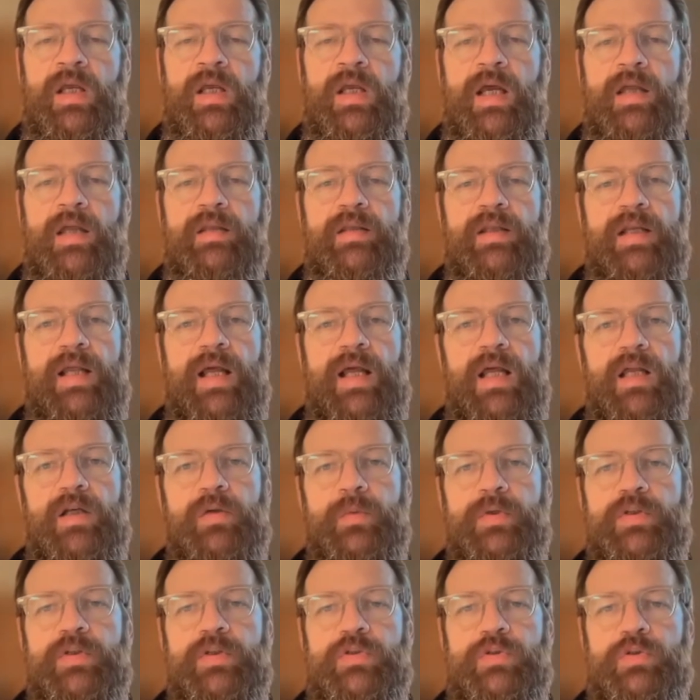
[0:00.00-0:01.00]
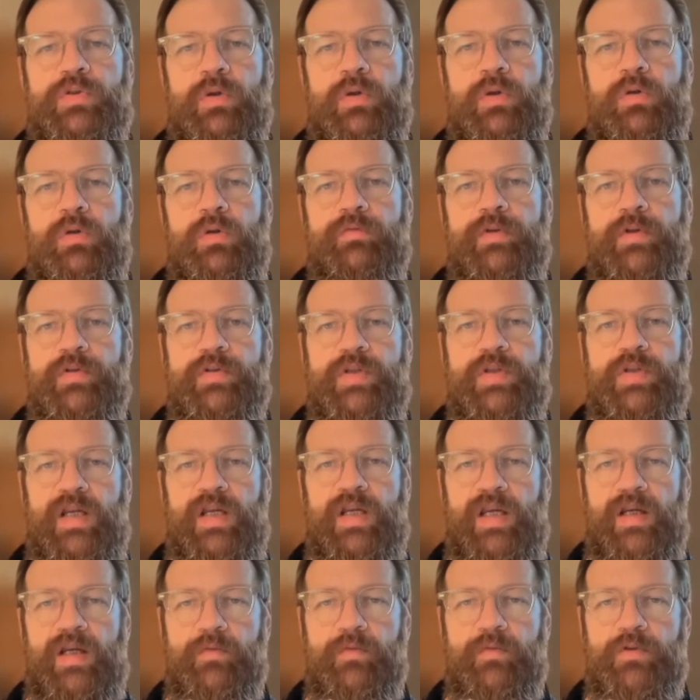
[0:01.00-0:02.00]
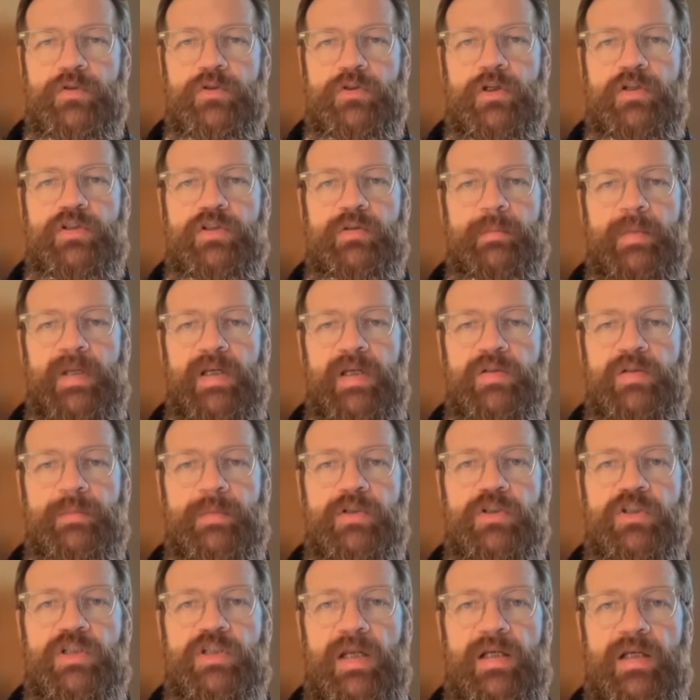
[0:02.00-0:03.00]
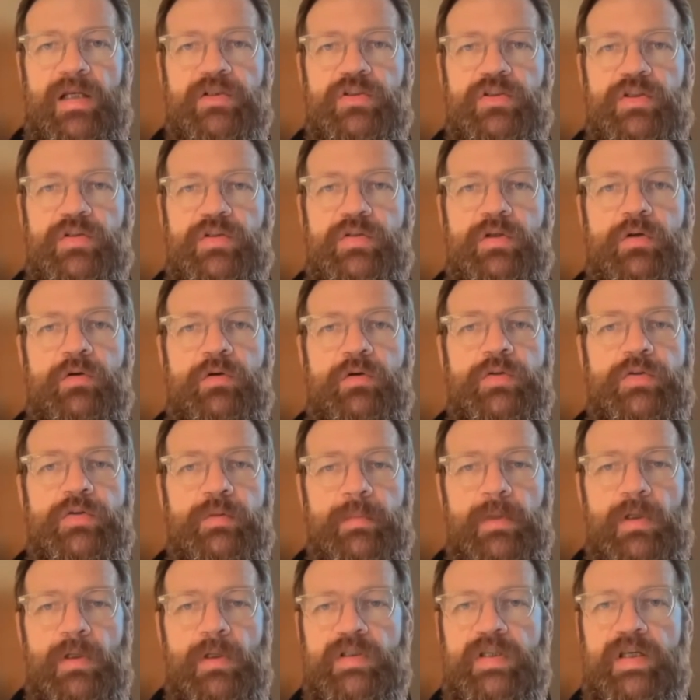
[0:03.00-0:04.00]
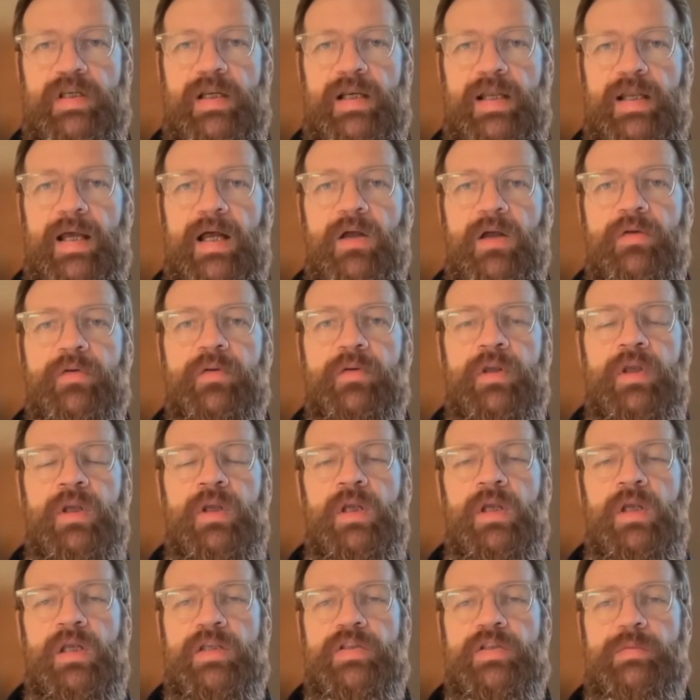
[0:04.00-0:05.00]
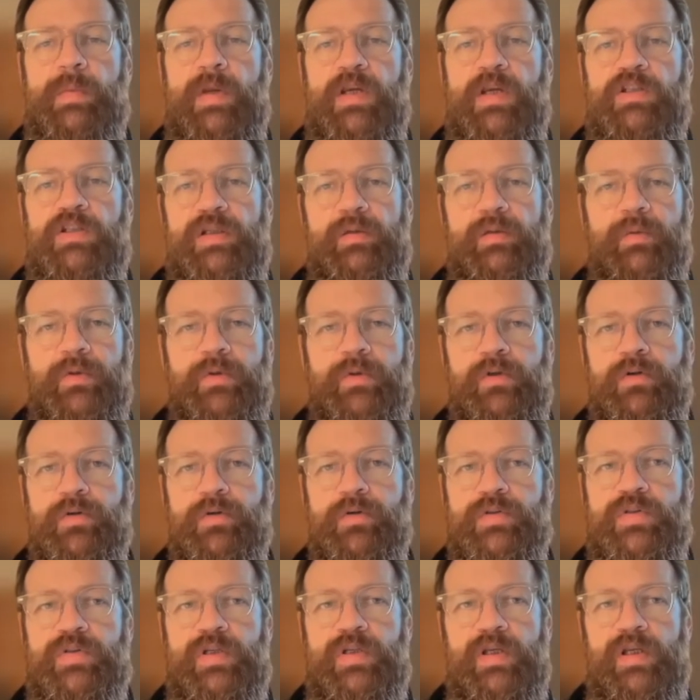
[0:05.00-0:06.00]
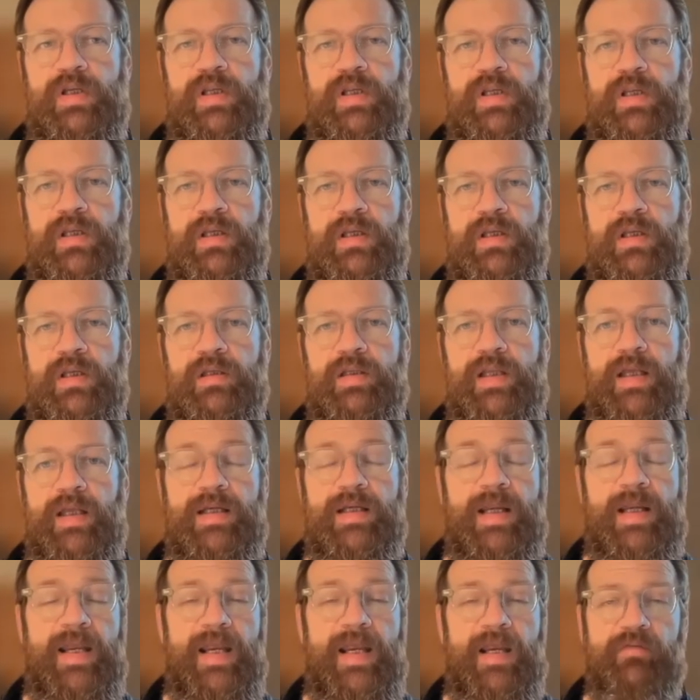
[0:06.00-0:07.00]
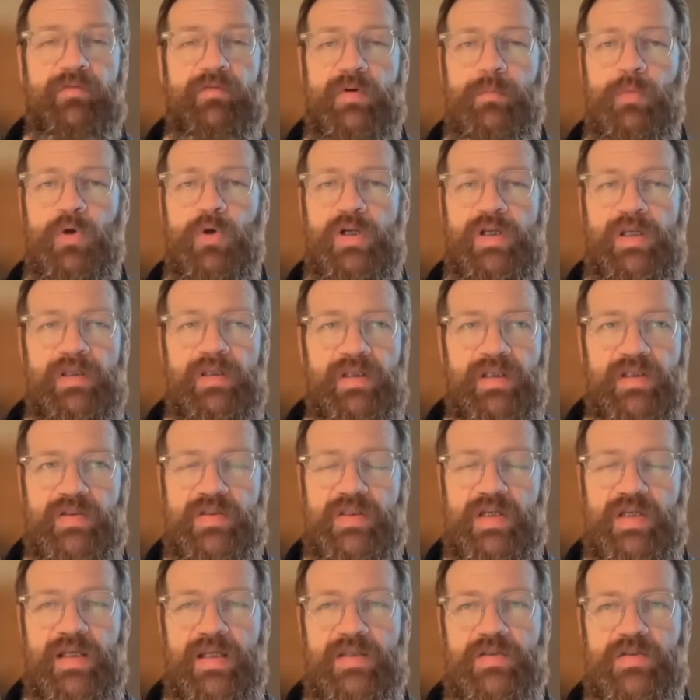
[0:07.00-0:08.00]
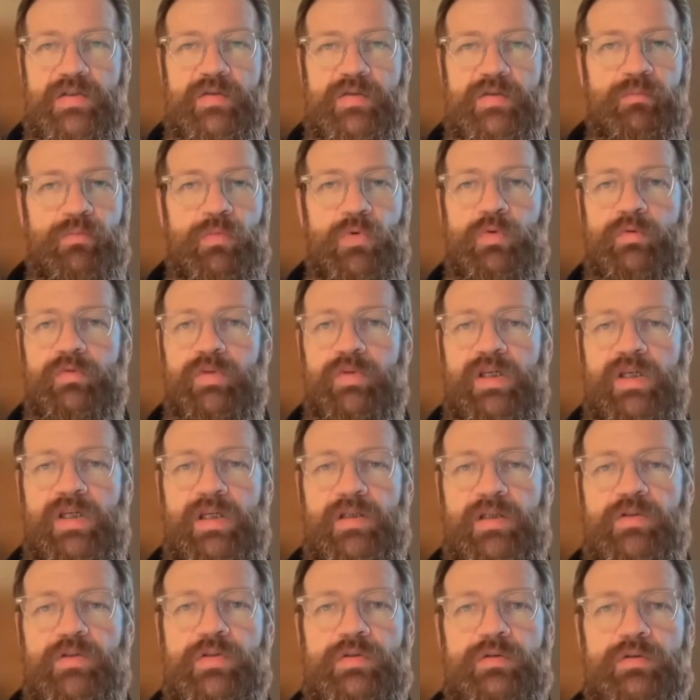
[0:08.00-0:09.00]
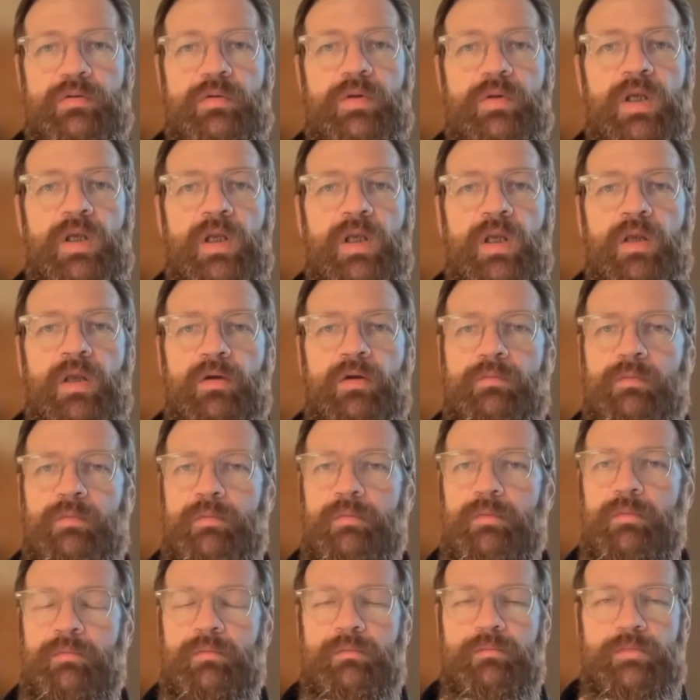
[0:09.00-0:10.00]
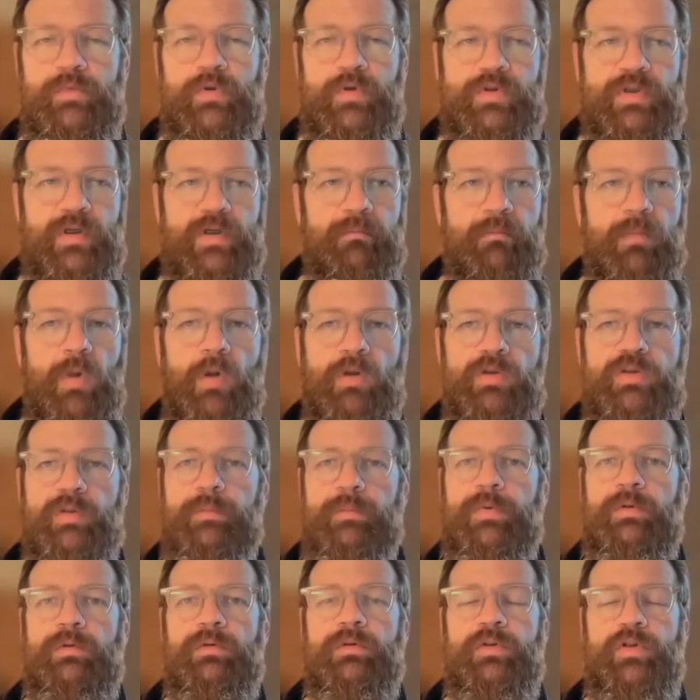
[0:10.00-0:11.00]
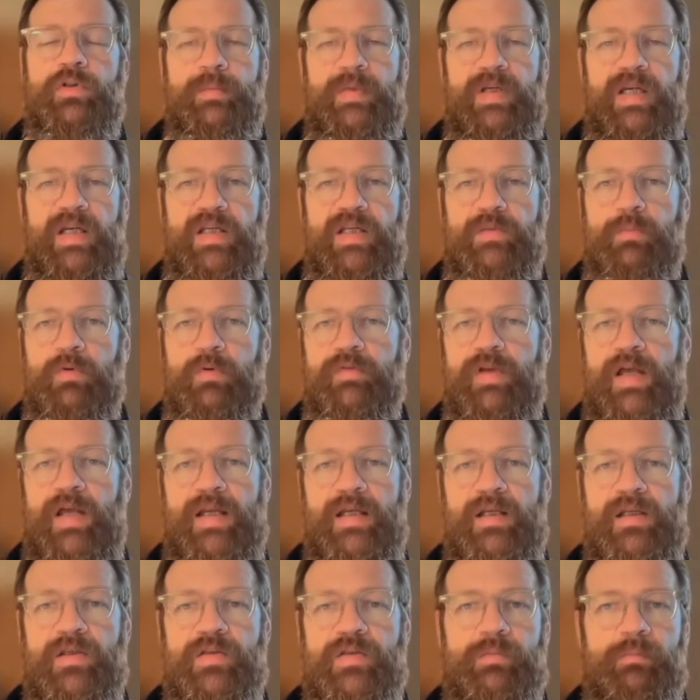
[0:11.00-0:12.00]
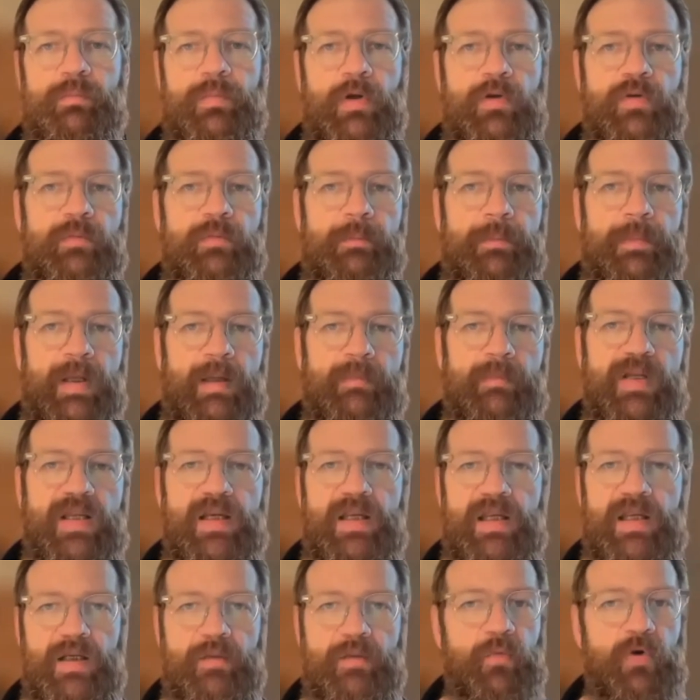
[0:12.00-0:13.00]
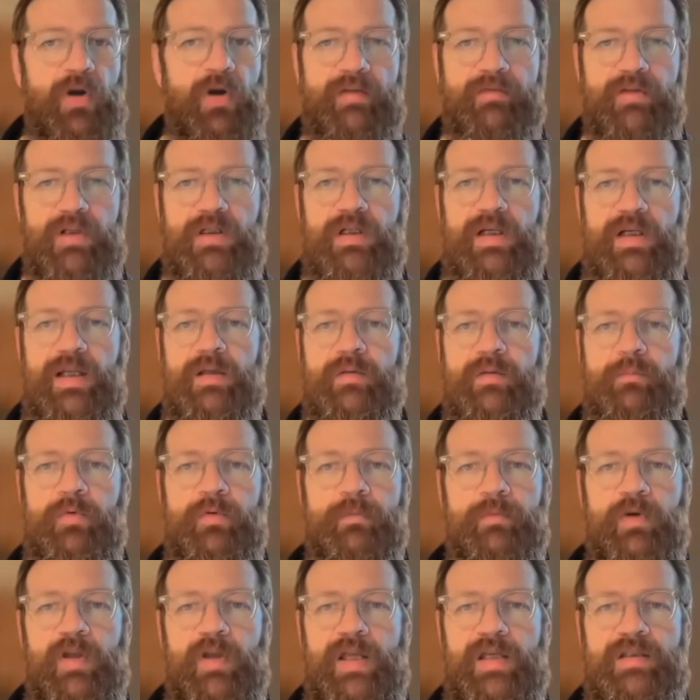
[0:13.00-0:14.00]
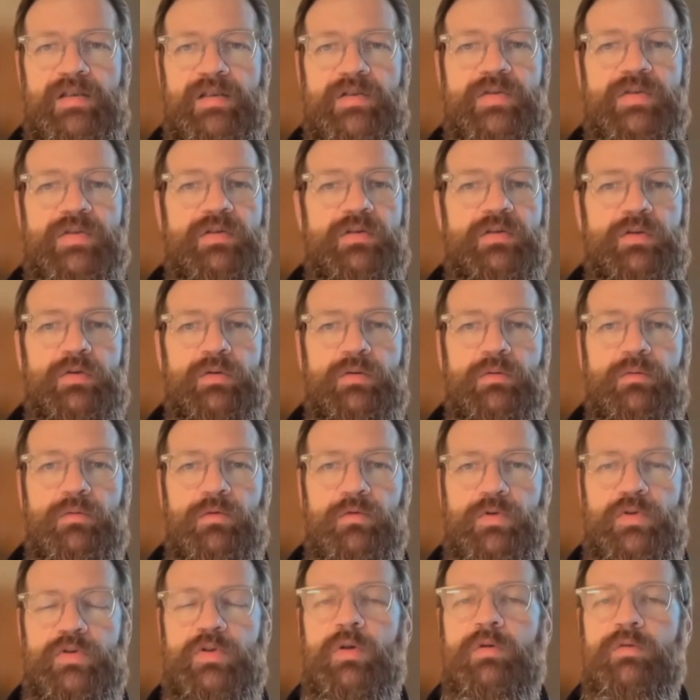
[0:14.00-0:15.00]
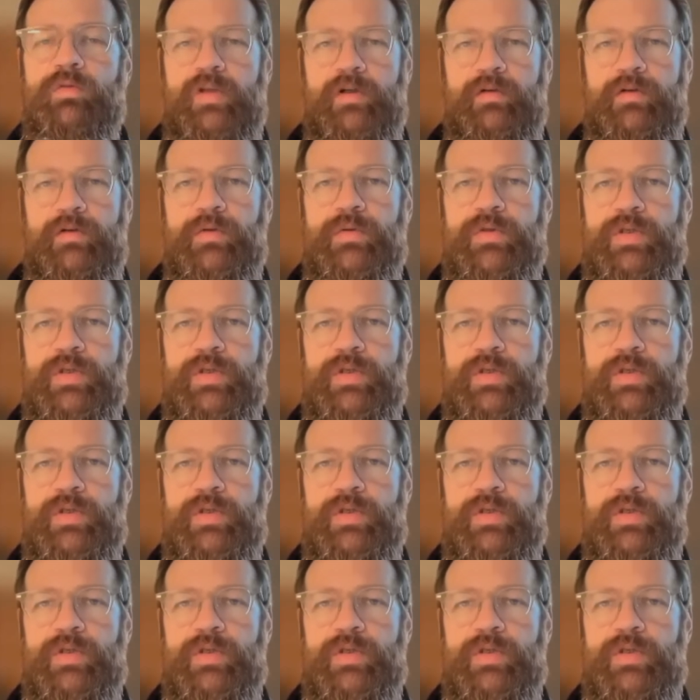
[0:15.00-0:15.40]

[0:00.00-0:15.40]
And then how do we solve those infrastructure management challenges across the multi-cloud, especially when you consider that everybody these days is moving into using multiple Kubernetes providers, both public and private cloud providers, to solve their use